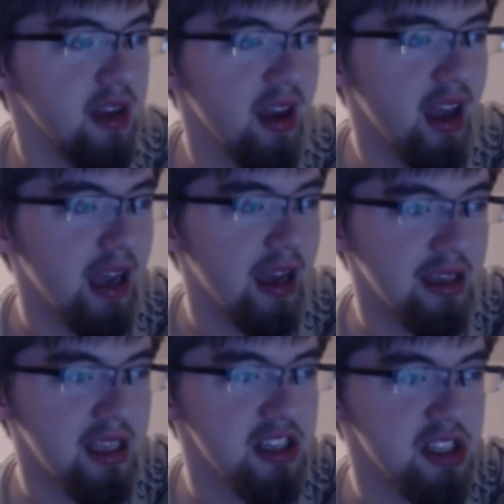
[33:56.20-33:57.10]
And
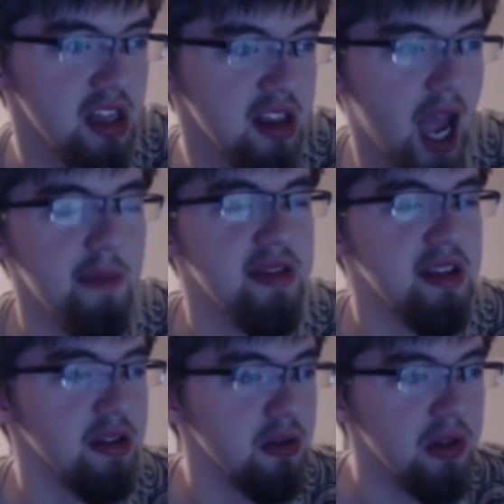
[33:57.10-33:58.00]
he's just
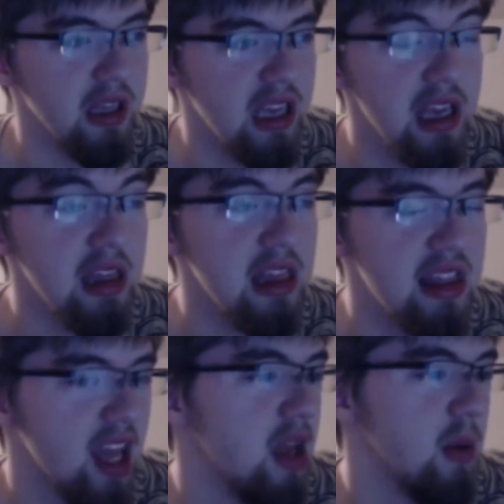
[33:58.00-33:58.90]
absolutely
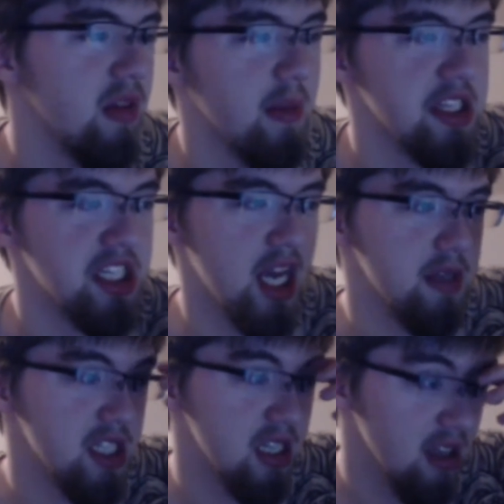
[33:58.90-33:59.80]
insane with how much
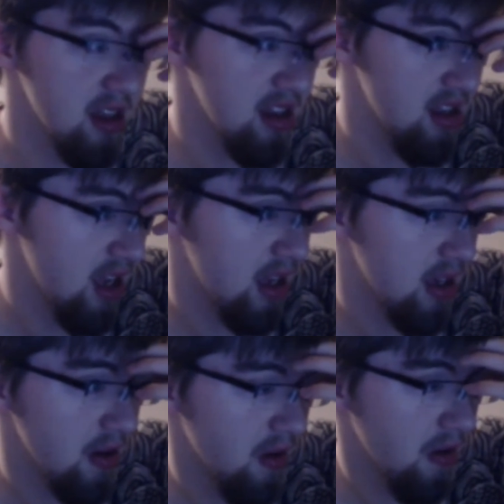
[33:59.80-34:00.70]
damage he does.
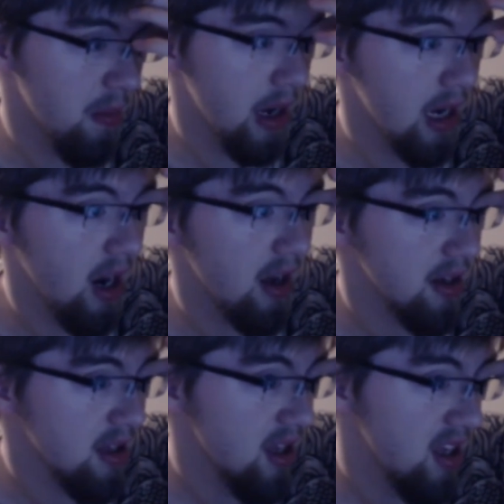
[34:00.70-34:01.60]
And oh my god,
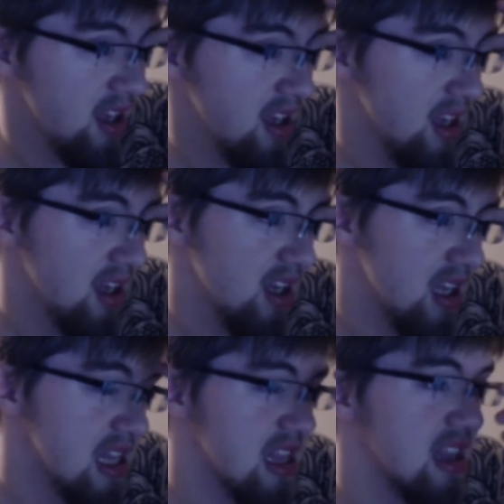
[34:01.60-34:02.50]

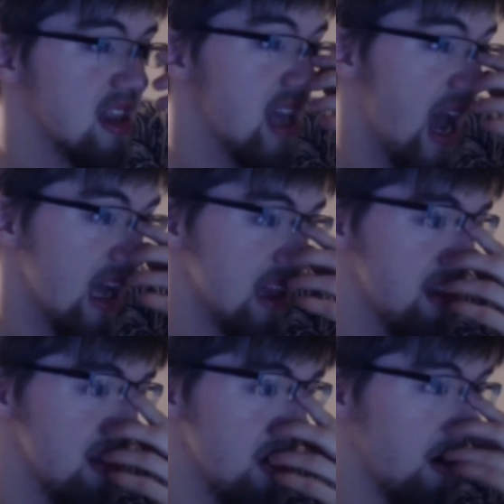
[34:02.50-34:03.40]
his
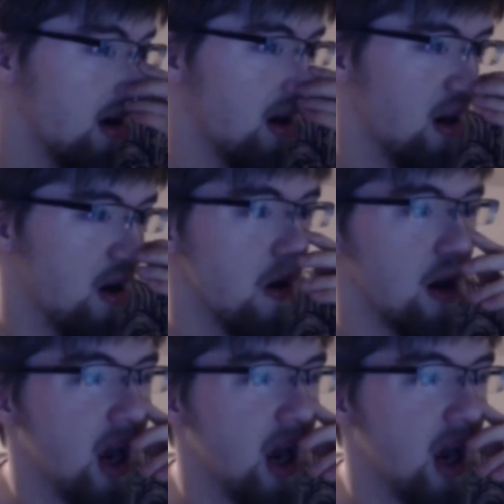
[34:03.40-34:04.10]
stats are